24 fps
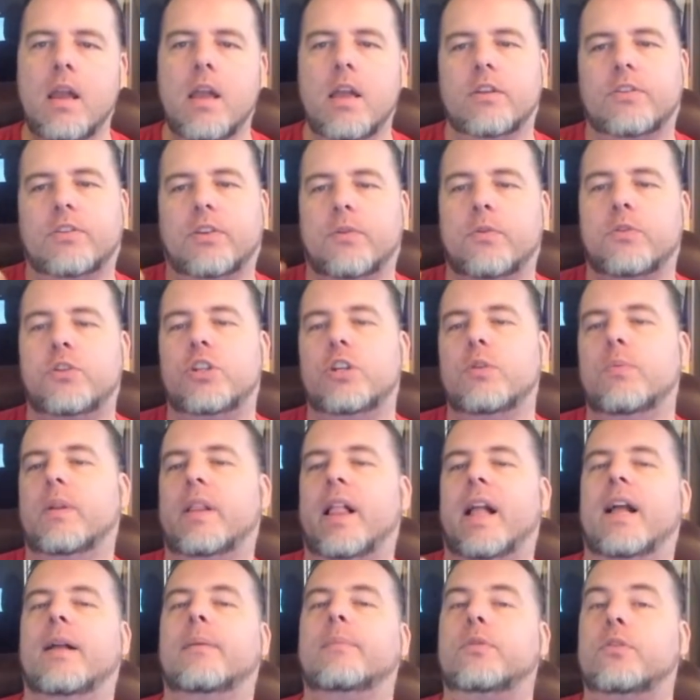So she will
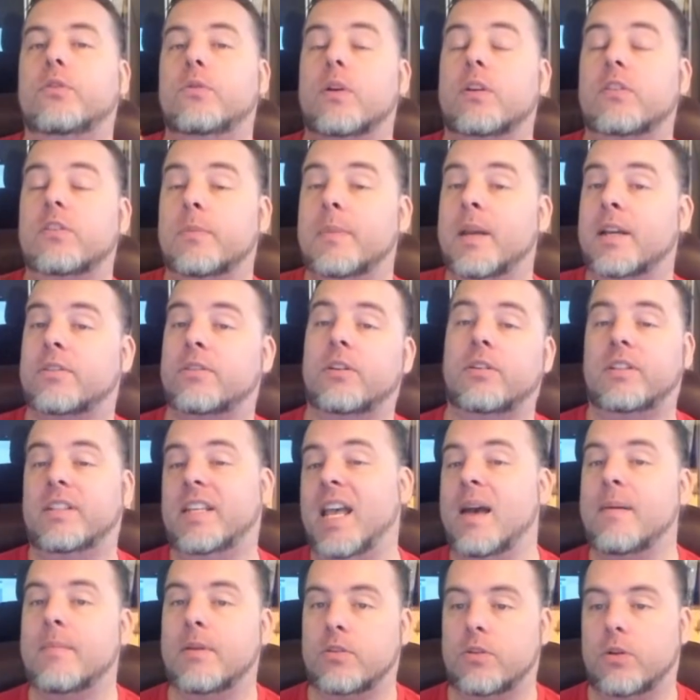help doing some extra
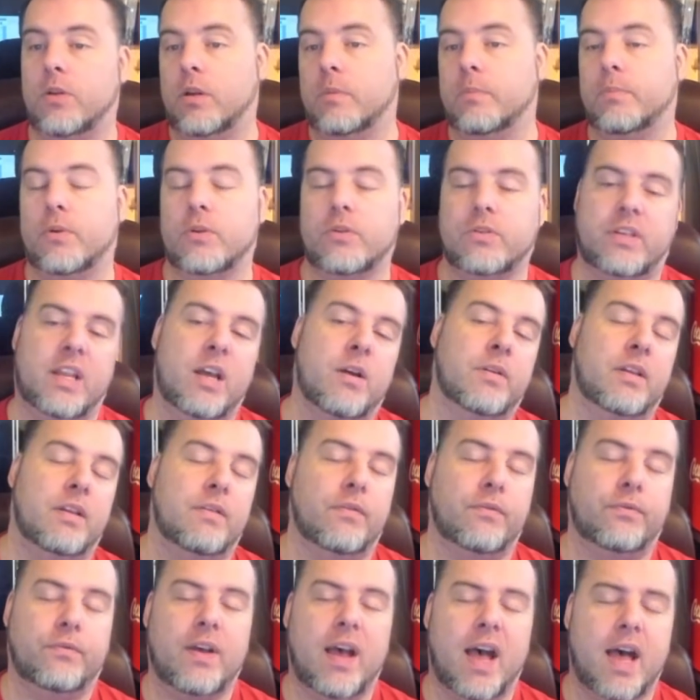damage. You can burst down
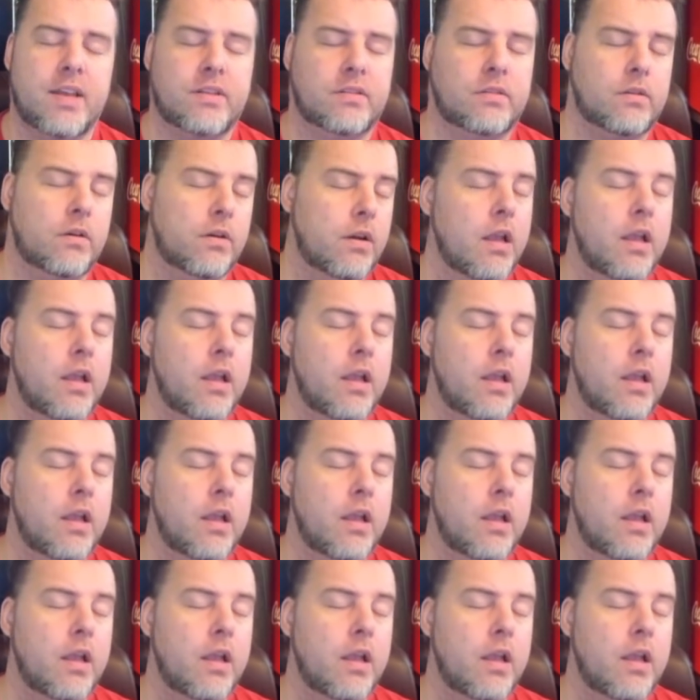even faster.